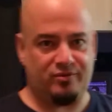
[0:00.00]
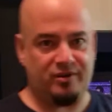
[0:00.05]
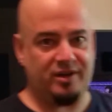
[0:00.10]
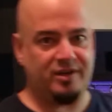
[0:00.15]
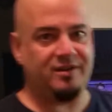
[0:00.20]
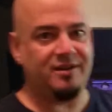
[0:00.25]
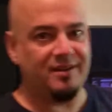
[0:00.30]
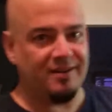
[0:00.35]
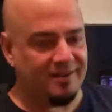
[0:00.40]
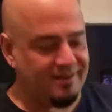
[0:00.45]

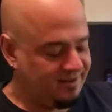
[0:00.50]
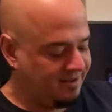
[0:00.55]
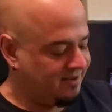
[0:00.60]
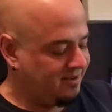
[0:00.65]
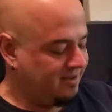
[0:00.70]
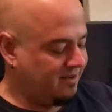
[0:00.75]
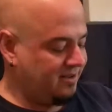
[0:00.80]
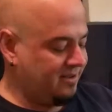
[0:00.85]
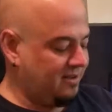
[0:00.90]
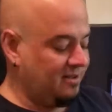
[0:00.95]
right?
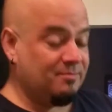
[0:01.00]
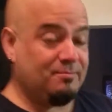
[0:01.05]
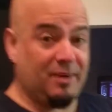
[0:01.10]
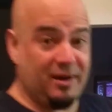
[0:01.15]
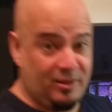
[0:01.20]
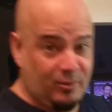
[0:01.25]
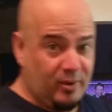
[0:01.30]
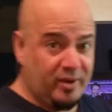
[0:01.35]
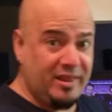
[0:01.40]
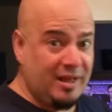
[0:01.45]

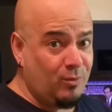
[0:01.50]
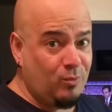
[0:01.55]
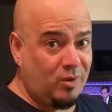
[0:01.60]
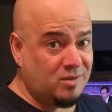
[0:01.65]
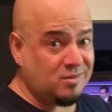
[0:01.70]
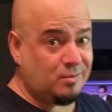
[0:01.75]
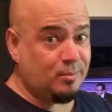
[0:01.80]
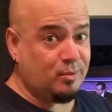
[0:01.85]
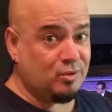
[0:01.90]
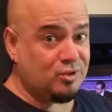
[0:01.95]
By the way, that
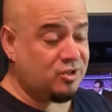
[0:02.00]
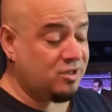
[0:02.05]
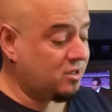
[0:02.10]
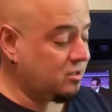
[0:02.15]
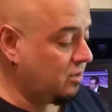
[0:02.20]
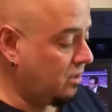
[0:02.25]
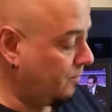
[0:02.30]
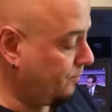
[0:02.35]
was a bullshit